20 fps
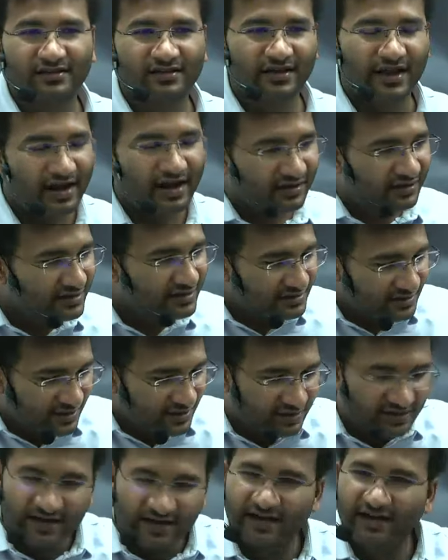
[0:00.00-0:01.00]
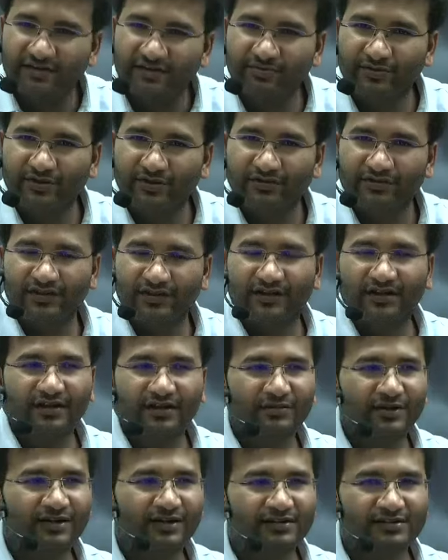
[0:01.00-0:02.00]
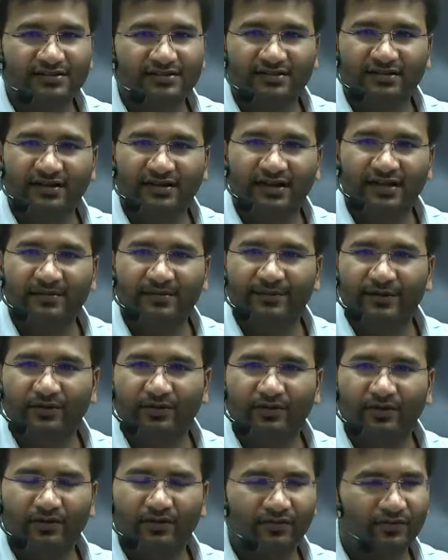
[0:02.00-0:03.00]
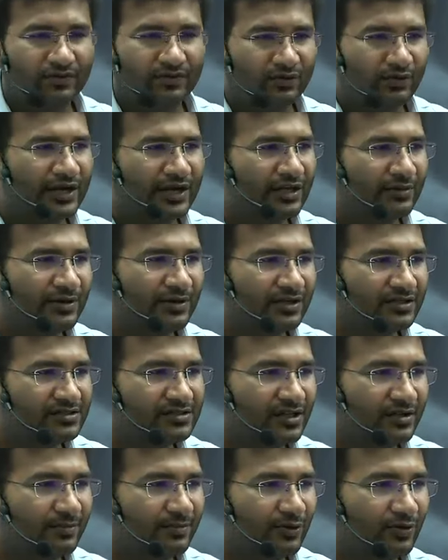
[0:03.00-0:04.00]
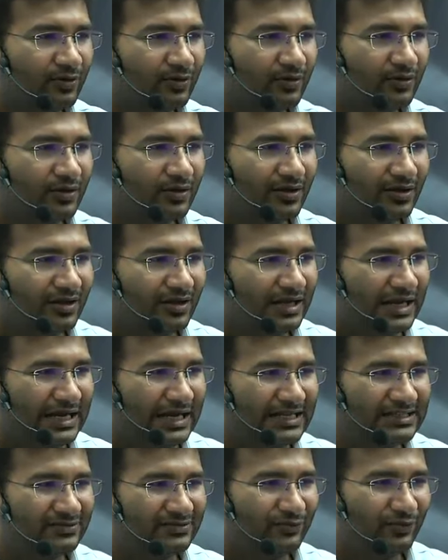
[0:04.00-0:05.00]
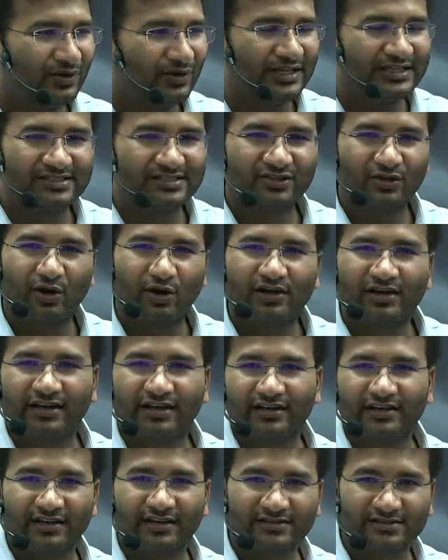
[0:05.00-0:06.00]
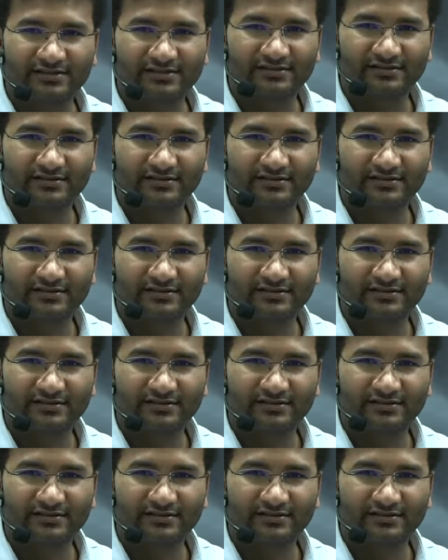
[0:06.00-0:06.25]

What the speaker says: At least till a depth of 30 meters deep you go, 20 meters deep you go. It is fully salt in nature.